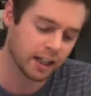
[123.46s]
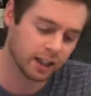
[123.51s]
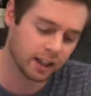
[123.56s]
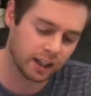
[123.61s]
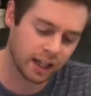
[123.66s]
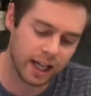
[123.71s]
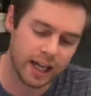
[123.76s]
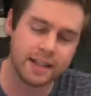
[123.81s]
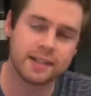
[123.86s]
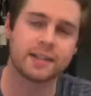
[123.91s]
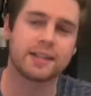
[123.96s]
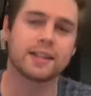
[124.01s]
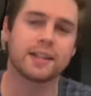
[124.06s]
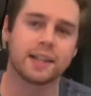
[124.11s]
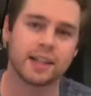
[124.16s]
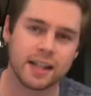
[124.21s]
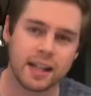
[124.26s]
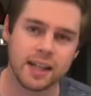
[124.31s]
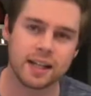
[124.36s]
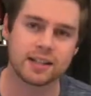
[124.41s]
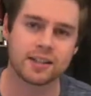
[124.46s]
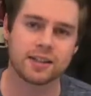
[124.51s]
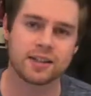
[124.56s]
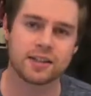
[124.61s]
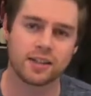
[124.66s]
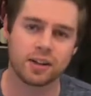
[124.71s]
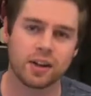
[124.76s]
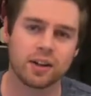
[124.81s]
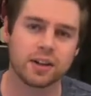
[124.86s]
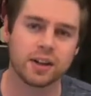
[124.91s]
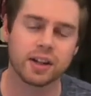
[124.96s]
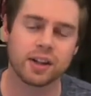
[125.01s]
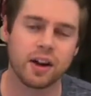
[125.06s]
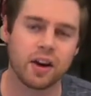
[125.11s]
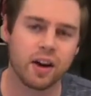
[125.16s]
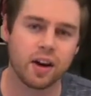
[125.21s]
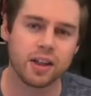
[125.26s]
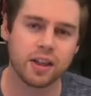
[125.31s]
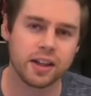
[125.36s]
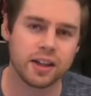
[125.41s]
Let's get started
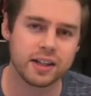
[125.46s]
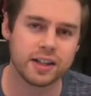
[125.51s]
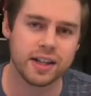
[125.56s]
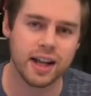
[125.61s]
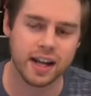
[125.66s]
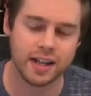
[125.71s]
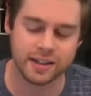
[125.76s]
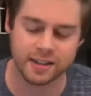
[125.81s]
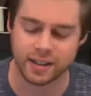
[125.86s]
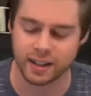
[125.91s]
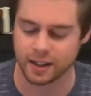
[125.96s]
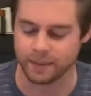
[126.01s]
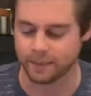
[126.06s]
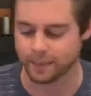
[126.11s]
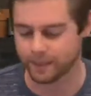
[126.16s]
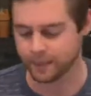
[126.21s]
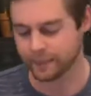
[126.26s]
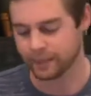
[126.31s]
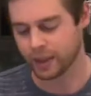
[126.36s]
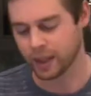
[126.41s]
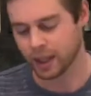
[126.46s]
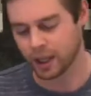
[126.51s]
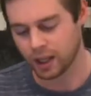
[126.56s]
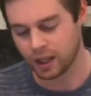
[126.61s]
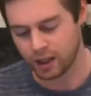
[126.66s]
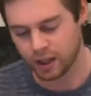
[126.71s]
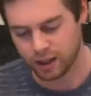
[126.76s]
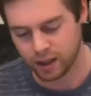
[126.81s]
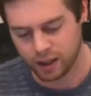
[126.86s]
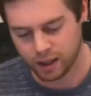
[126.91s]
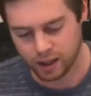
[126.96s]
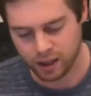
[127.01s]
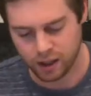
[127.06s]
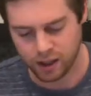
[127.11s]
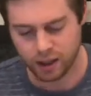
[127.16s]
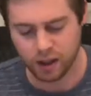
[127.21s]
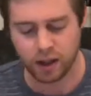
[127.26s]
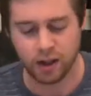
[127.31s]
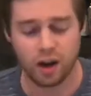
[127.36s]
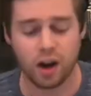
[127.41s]
on the tasting.
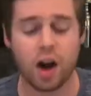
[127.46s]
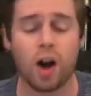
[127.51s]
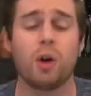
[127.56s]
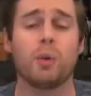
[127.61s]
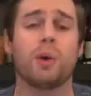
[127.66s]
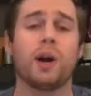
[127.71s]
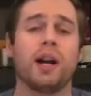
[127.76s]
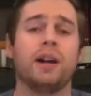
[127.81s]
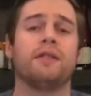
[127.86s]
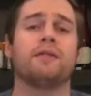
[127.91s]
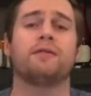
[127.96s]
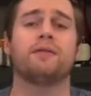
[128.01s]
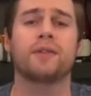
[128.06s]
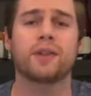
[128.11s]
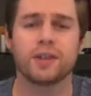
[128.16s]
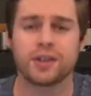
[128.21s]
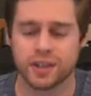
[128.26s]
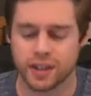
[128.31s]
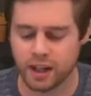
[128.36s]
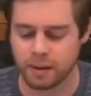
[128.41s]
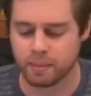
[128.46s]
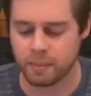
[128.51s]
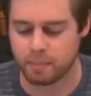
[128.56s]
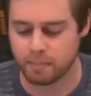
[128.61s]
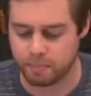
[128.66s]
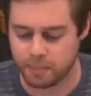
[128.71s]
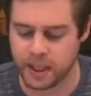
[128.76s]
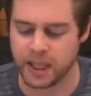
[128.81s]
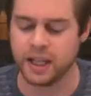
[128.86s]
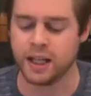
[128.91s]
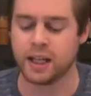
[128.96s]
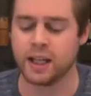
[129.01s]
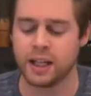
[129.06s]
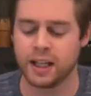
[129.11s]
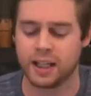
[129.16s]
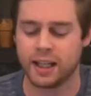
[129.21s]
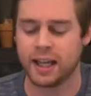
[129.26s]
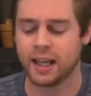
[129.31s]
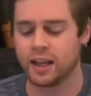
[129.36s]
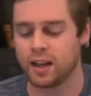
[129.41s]
All right, first up,
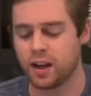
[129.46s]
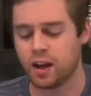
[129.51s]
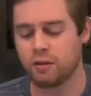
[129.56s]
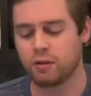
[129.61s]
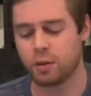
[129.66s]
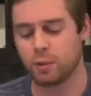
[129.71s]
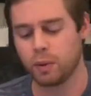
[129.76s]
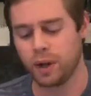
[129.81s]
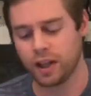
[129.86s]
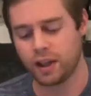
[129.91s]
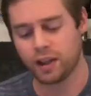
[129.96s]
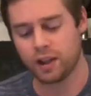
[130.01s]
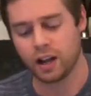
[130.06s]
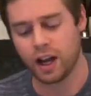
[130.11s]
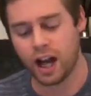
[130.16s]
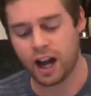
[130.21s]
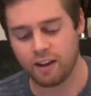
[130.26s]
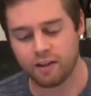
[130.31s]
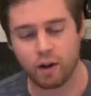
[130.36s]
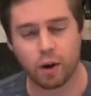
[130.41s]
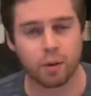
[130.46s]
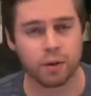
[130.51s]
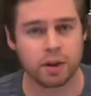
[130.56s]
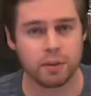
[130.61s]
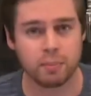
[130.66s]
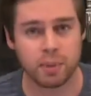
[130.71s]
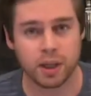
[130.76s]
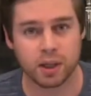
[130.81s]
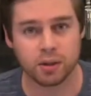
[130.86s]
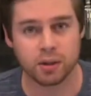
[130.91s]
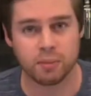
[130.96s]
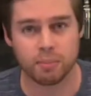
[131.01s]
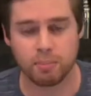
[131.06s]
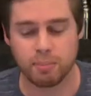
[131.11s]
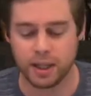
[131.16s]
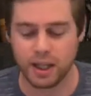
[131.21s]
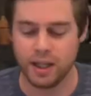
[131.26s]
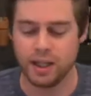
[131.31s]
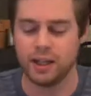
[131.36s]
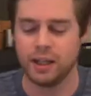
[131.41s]
beet. Get it over with. I've already peeled the
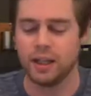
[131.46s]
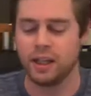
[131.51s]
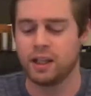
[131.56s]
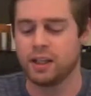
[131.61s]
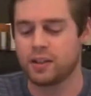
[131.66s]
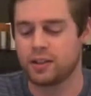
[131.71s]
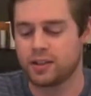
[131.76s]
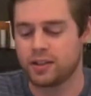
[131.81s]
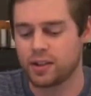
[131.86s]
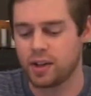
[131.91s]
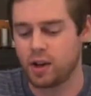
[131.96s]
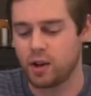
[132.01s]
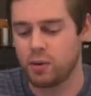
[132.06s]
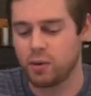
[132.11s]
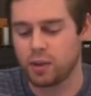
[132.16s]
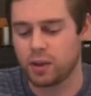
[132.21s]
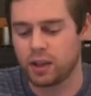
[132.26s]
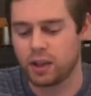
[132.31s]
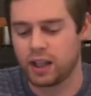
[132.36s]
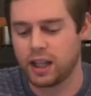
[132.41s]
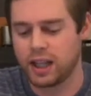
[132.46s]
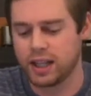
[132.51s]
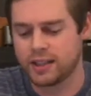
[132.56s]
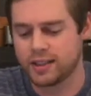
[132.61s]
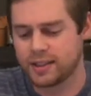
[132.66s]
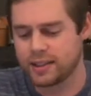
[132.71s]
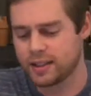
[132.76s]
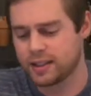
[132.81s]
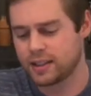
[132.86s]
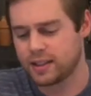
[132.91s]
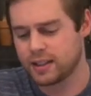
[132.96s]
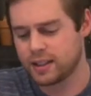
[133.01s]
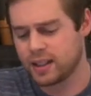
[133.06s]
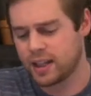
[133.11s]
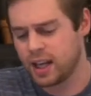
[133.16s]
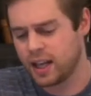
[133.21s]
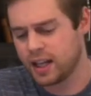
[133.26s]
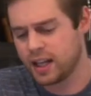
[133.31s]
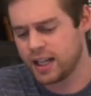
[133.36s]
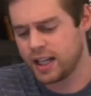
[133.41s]
beet, so let's
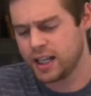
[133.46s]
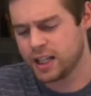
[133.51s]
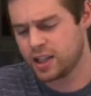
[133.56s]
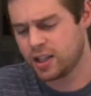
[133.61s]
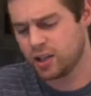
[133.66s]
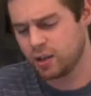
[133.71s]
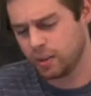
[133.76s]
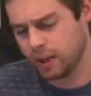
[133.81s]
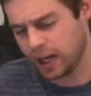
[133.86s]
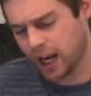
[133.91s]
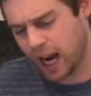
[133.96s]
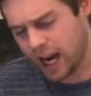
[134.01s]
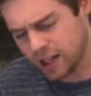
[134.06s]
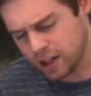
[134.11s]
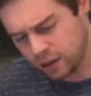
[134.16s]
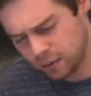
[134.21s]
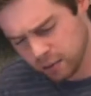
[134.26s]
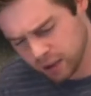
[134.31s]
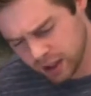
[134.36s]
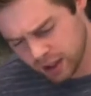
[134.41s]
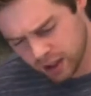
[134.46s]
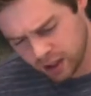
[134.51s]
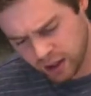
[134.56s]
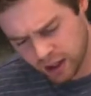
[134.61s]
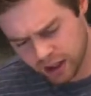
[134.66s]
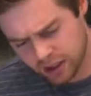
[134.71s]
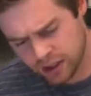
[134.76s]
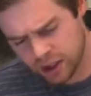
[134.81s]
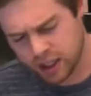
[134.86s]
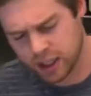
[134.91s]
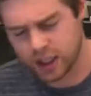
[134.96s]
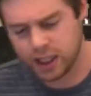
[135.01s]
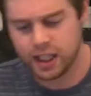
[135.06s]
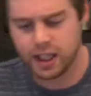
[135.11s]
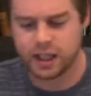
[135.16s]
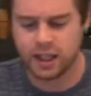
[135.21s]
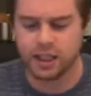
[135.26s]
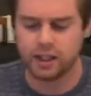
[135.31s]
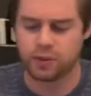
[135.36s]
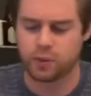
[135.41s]
cut into it. I don't really know how you're gonna
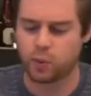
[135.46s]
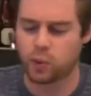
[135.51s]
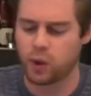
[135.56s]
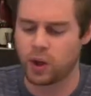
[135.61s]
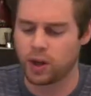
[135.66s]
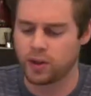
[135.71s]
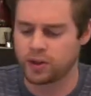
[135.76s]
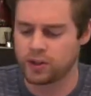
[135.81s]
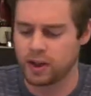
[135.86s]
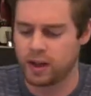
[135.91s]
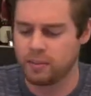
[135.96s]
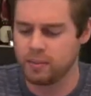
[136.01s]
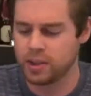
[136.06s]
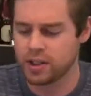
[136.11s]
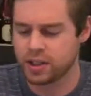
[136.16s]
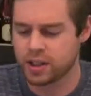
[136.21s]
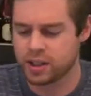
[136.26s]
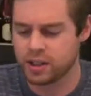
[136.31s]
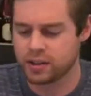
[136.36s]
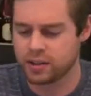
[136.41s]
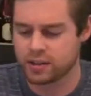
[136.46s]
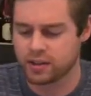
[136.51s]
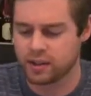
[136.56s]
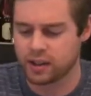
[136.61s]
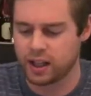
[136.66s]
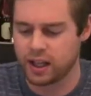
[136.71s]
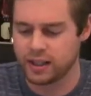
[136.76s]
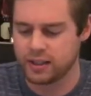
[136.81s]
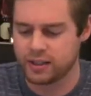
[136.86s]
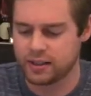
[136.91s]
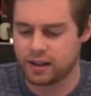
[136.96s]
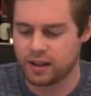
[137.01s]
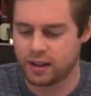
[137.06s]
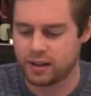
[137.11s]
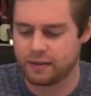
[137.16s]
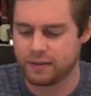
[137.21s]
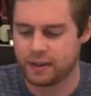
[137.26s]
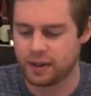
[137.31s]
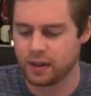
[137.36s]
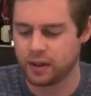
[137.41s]
eat these raw, so I'm just gonna slice
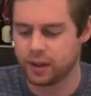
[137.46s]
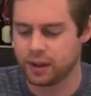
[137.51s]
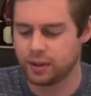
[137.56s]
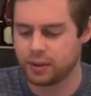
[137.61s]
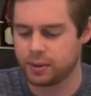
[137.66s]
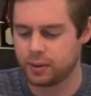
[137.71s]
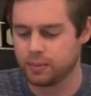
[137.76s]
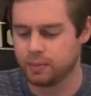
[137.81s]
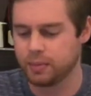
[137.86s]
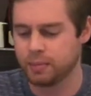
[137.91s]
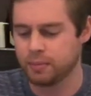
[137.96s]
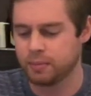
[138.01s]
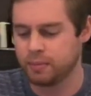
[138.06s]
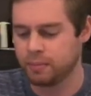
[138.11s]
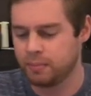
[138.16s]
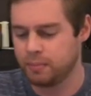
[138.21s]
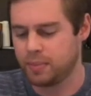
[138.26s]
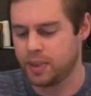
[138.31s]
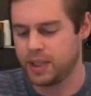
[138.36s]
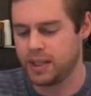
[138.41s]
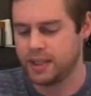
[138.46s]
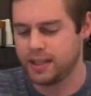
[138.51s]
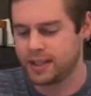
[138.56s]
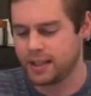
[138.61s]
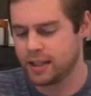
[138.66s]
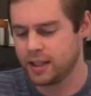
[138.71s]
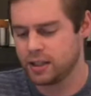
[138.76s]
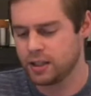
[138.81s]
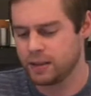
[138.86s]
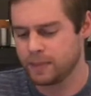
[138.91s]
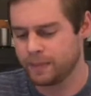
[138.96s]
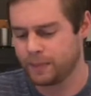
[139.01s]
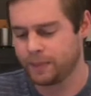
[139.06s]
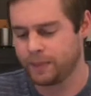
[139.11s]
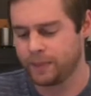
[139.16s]
off a little piece here.